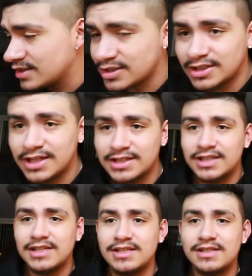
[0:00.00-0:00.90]
such as
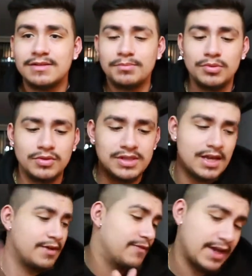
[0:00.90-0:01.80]
Yeezys, Boost,
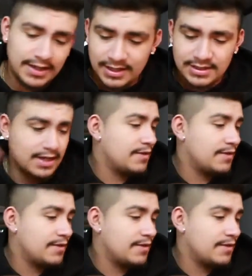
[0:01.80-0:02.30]
Flyknits,